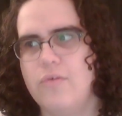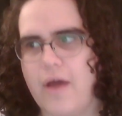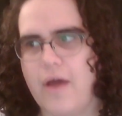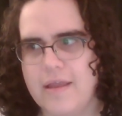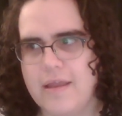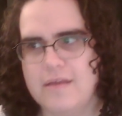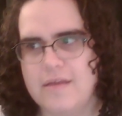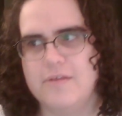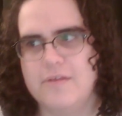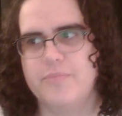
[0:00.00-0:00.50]

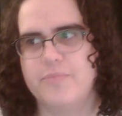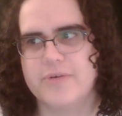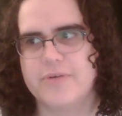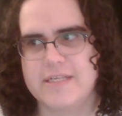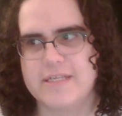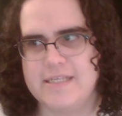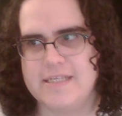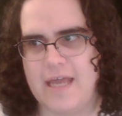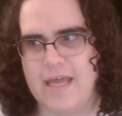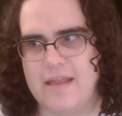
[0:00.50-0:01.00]
can
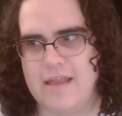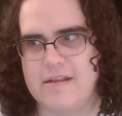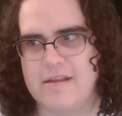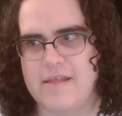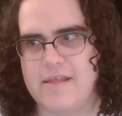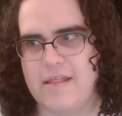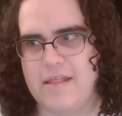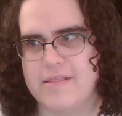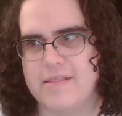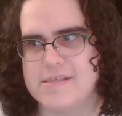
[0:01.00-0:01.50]
pretend
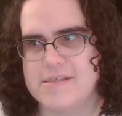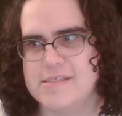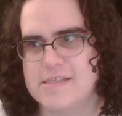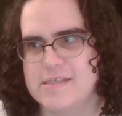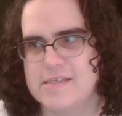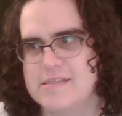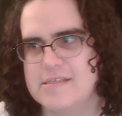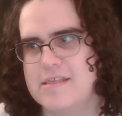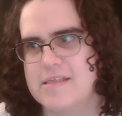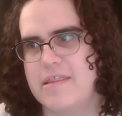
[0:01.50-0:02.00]
that this
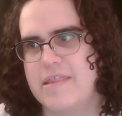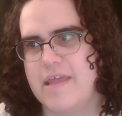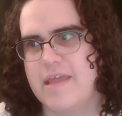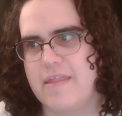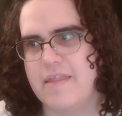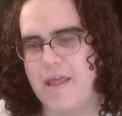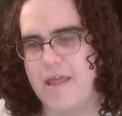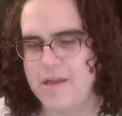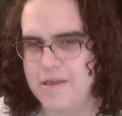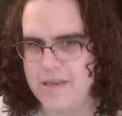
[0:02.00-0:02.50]
is a thing
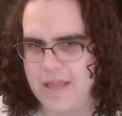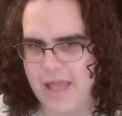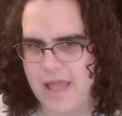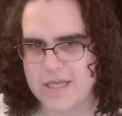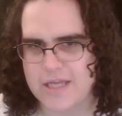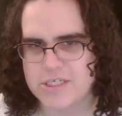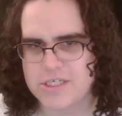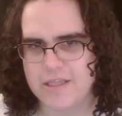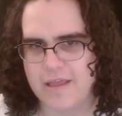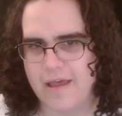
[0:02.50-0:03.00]
that could
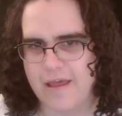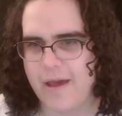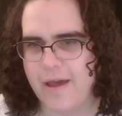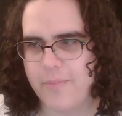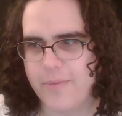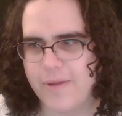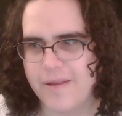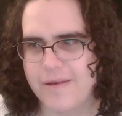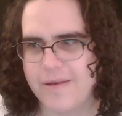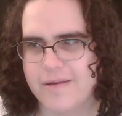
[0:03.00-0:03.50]
actually
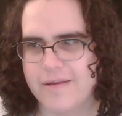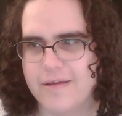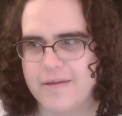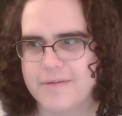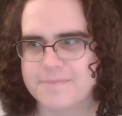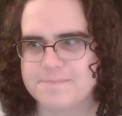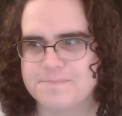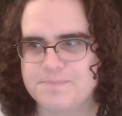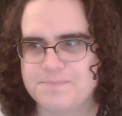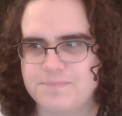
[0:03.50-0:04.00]
happen.
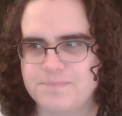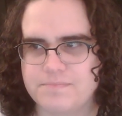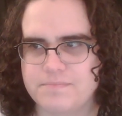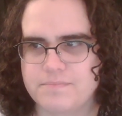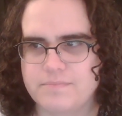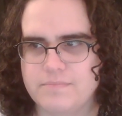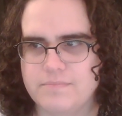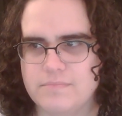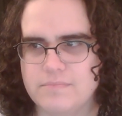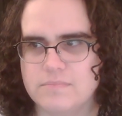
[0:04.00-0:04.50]

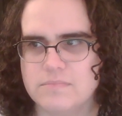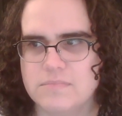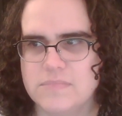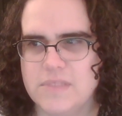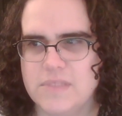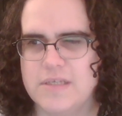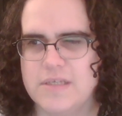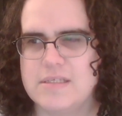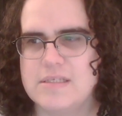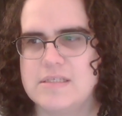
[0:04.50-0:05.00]

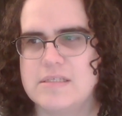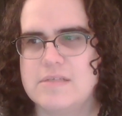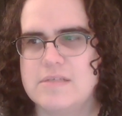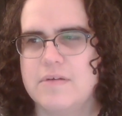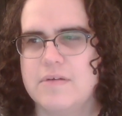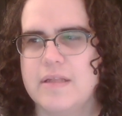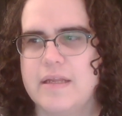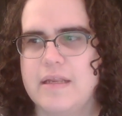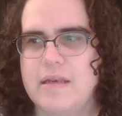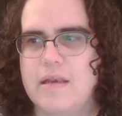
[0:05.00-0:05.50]
Because it's
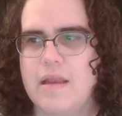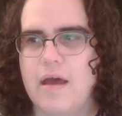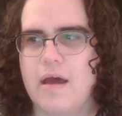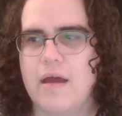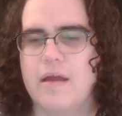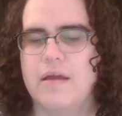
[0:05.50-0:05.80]
really not...